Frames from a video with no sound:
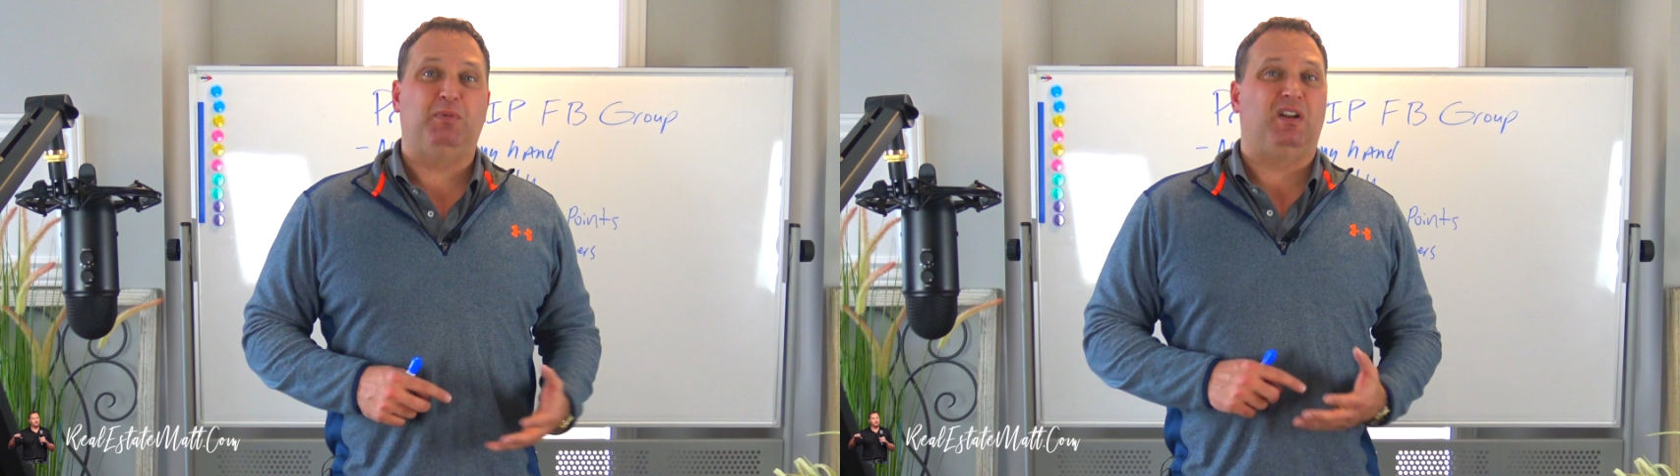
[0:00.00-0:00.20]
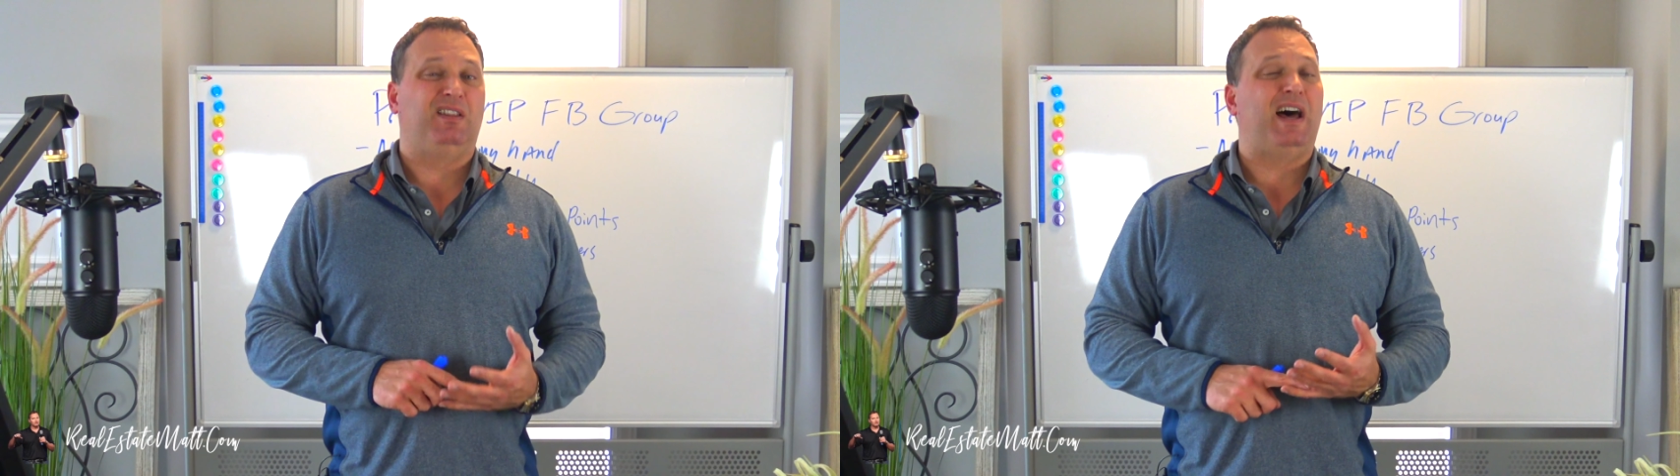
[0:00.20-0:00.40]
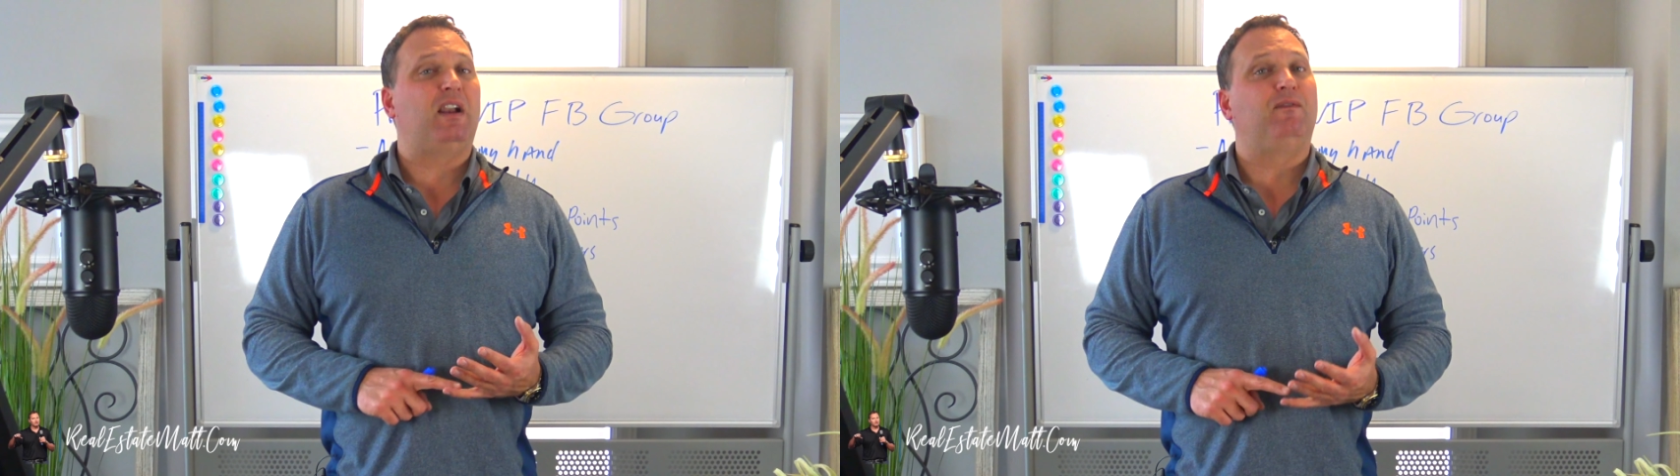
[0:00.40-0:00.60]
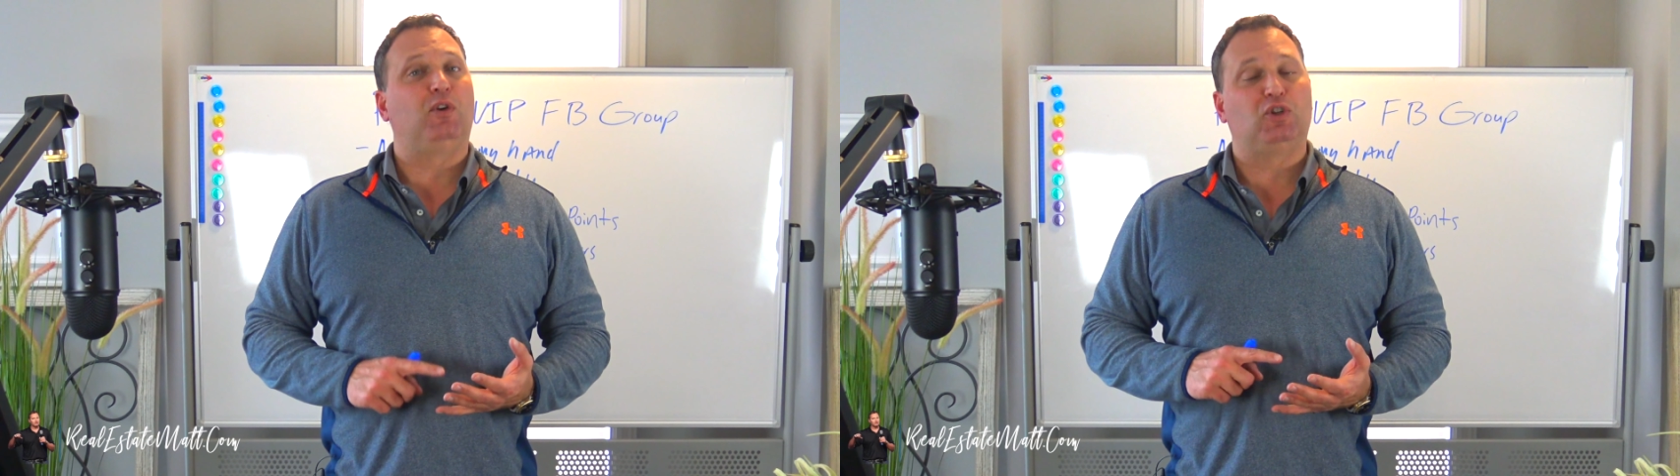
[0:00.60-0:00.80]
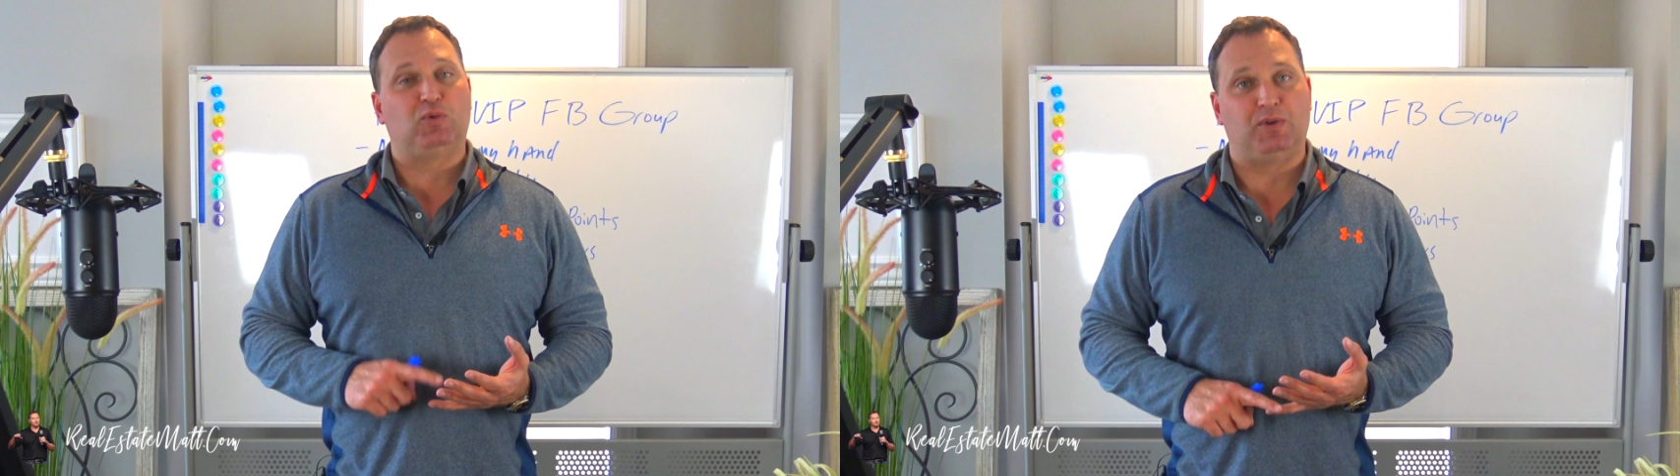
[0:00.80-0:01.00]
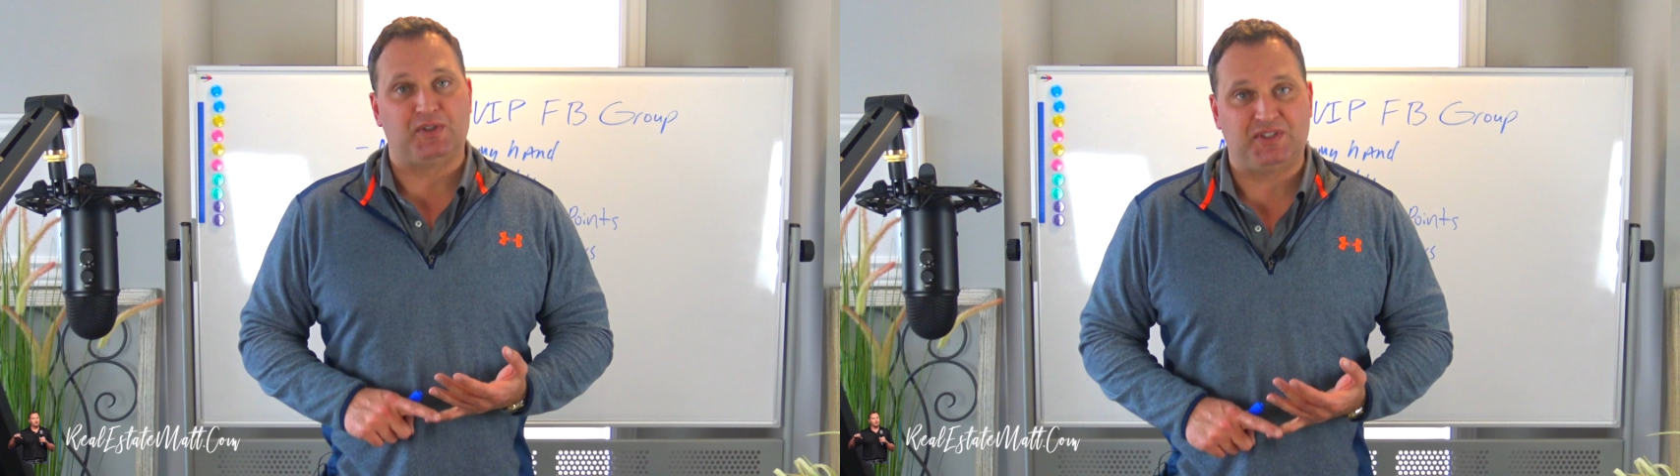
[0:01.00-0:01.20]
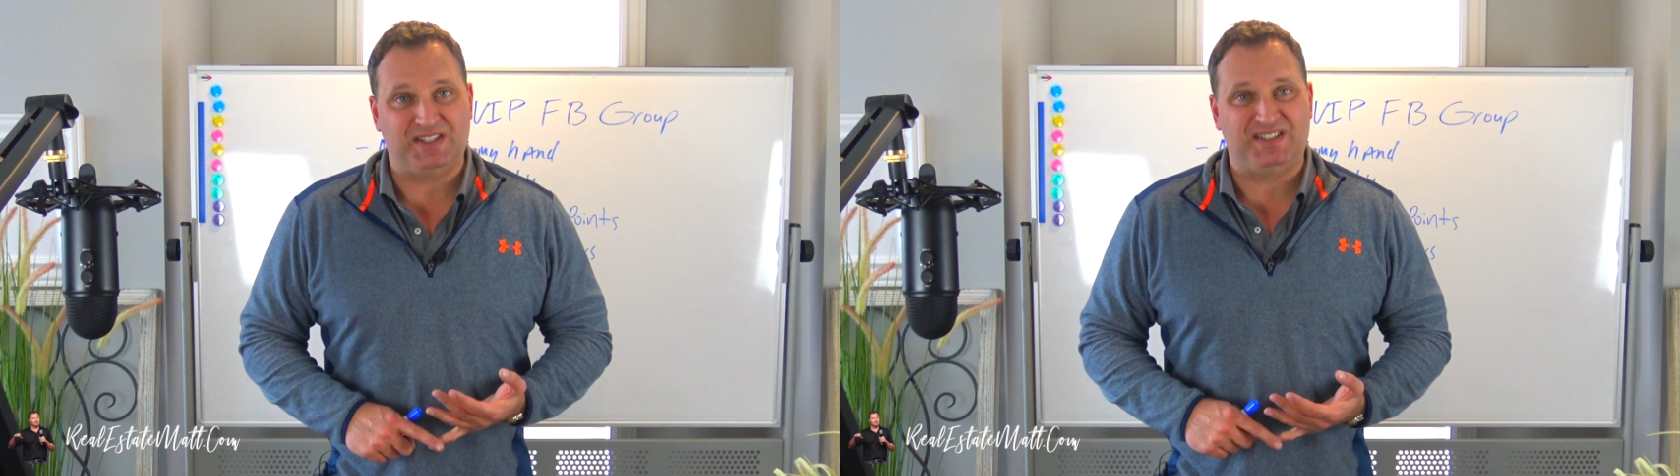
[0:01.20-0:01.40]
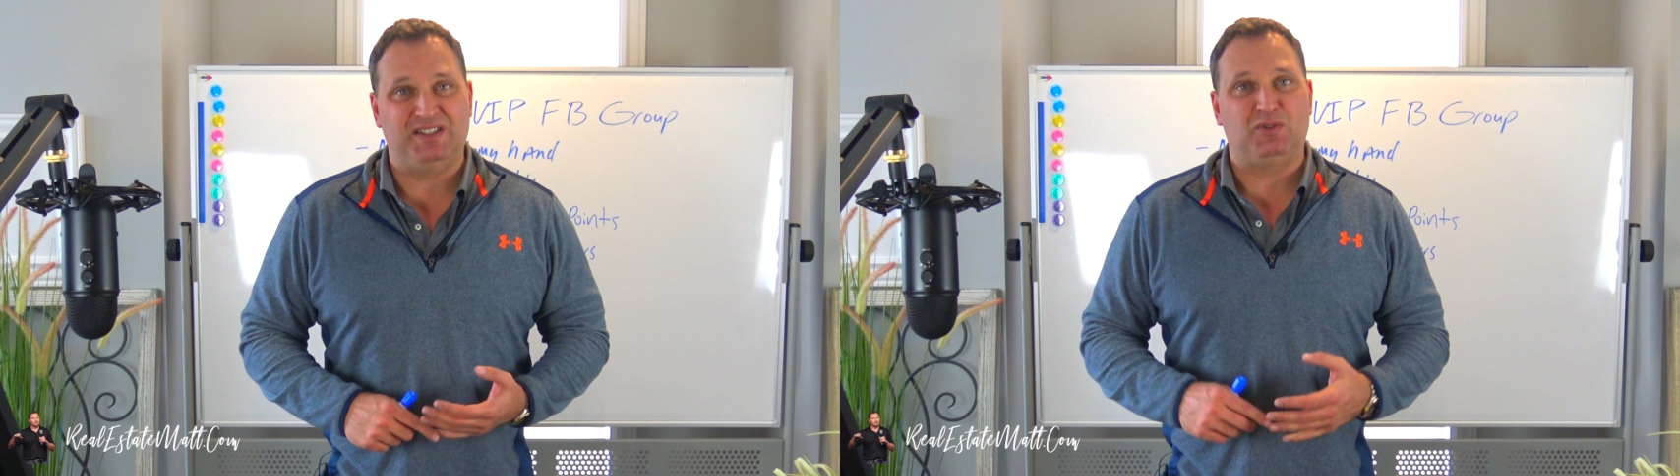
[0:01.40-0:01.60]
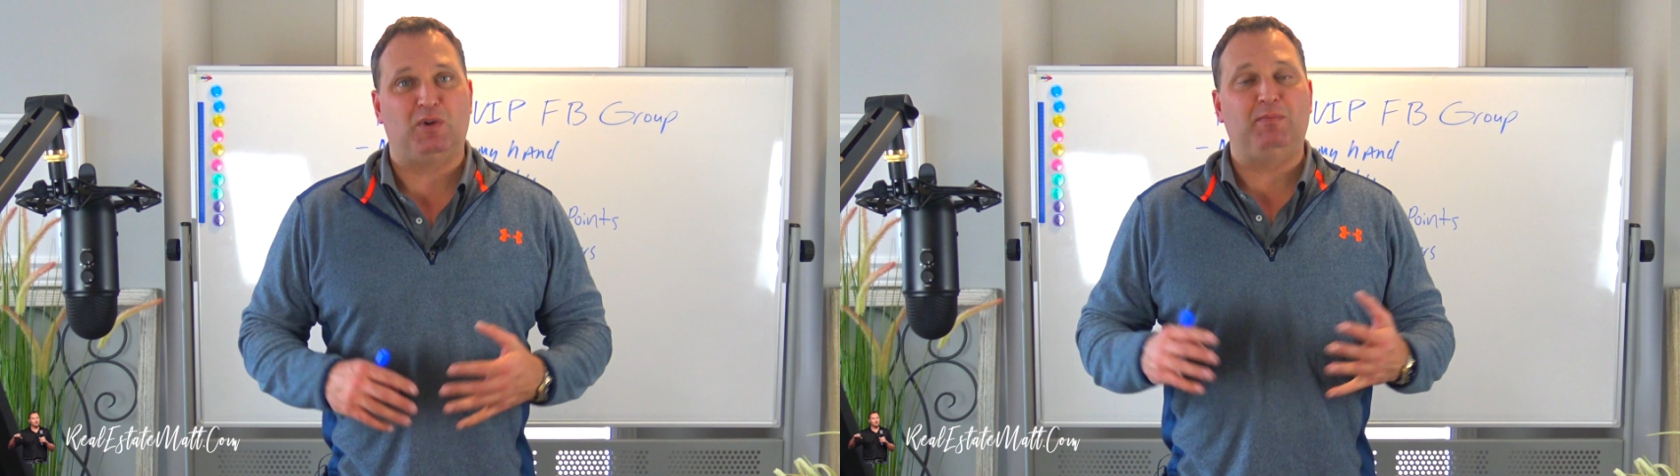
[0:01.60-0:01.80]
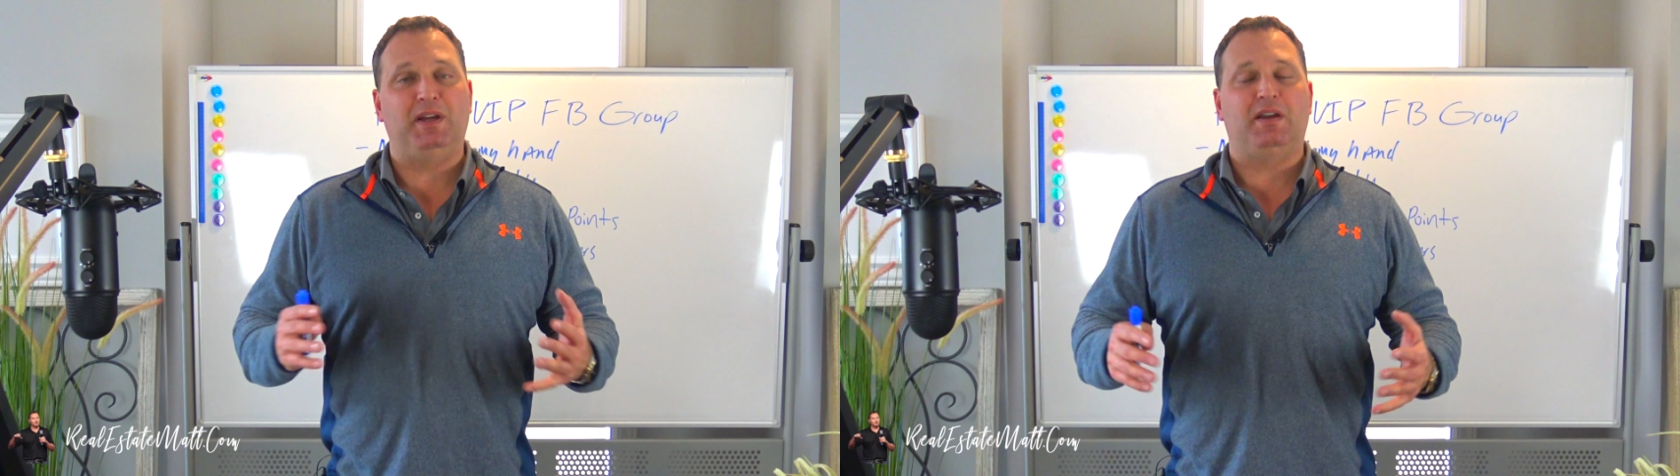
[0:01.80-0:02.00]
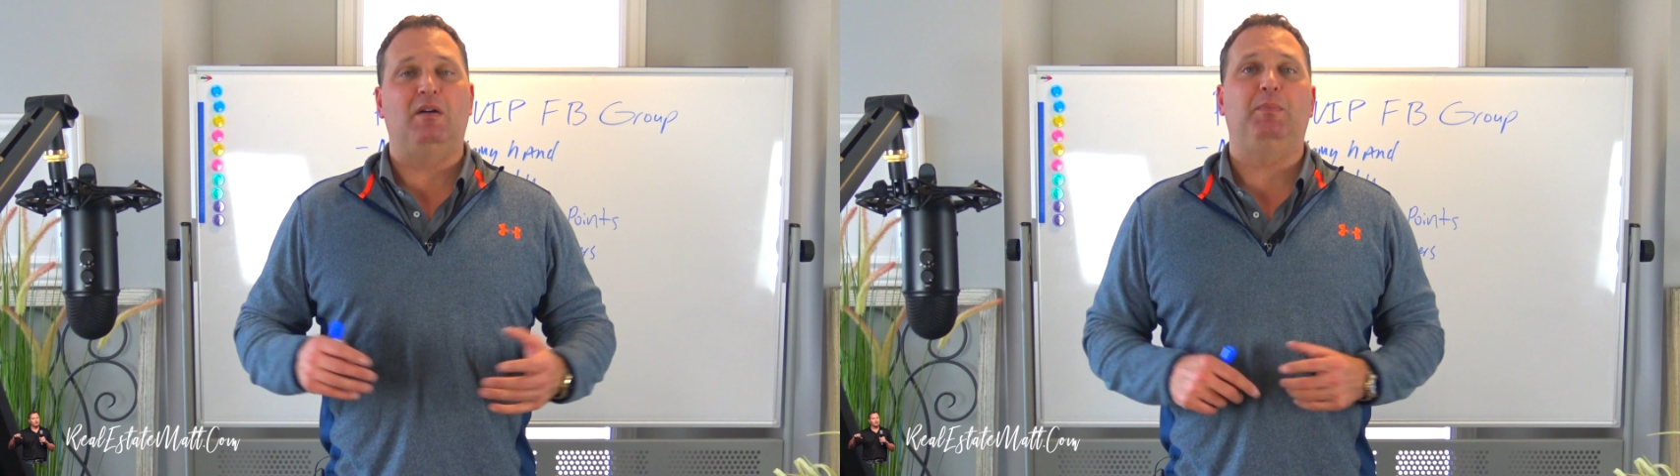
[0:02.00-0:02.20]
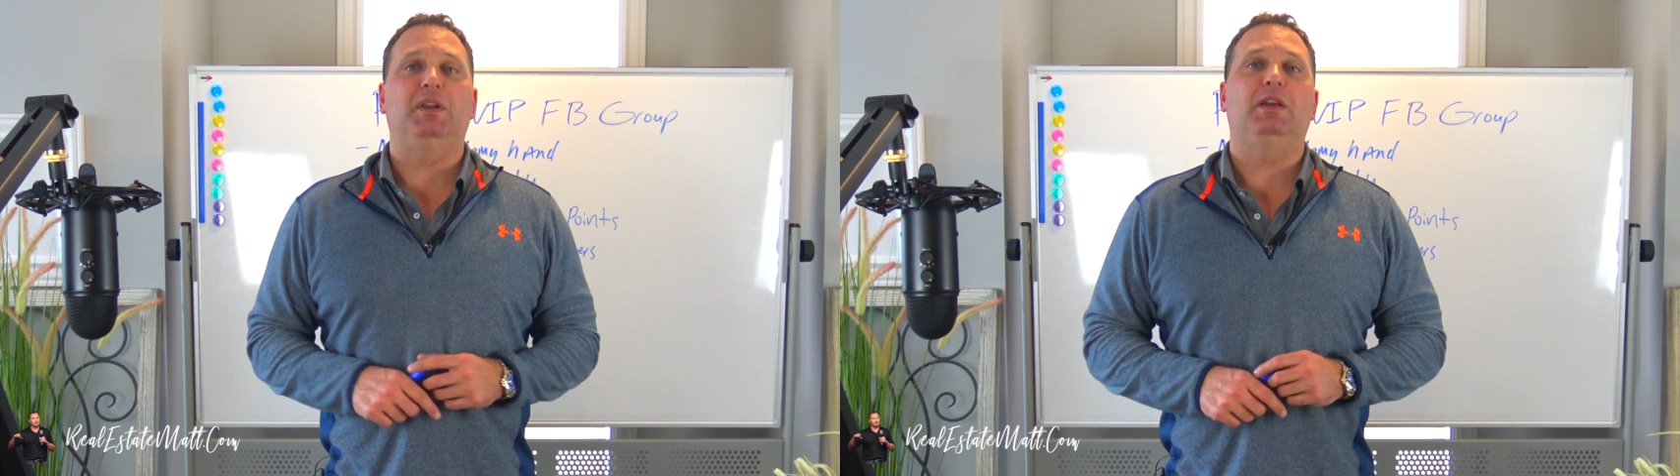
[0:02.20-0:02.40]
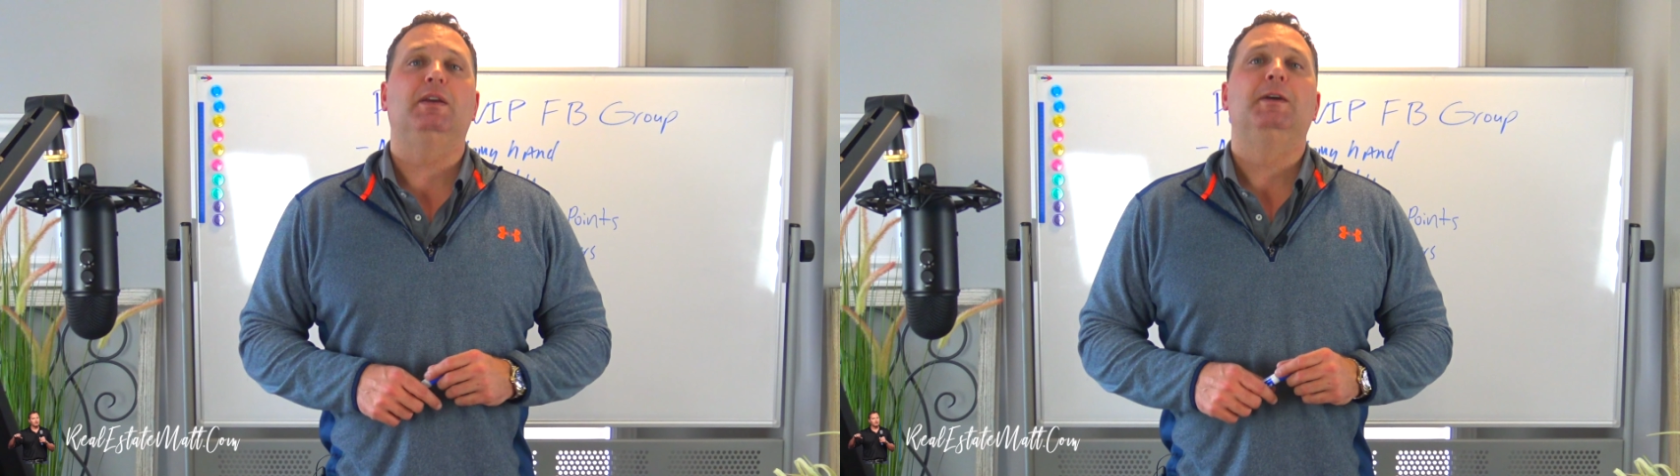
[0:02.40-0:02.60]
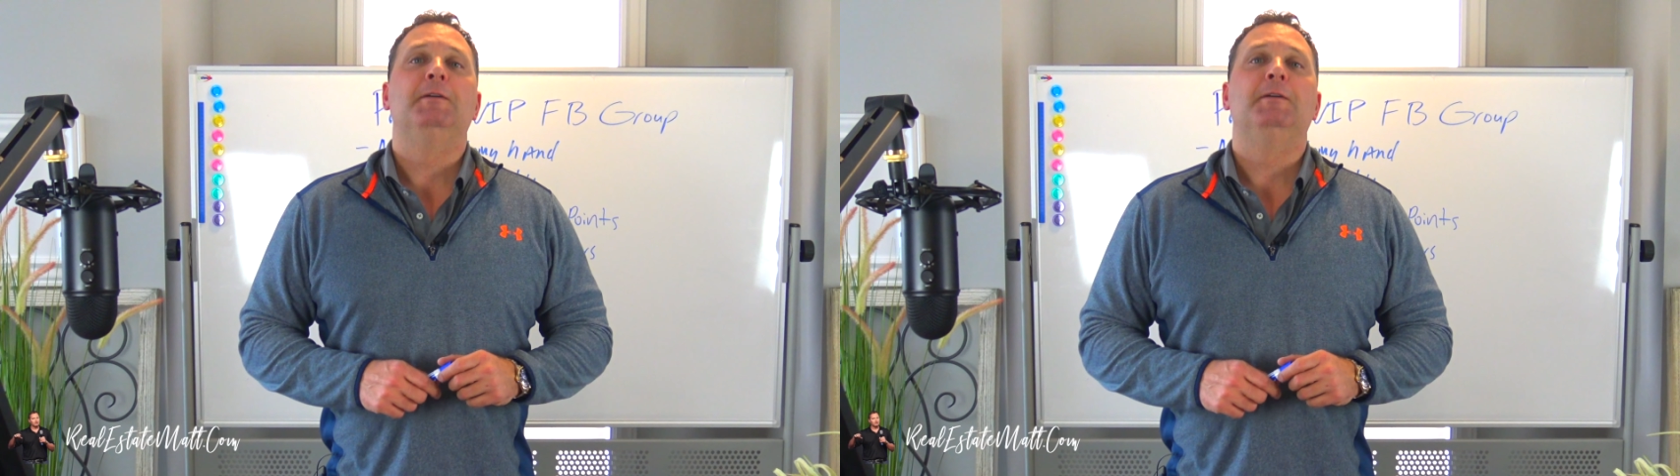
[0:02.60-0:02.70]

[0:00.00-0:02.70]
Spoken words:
but a lot of virtual assistants run my company,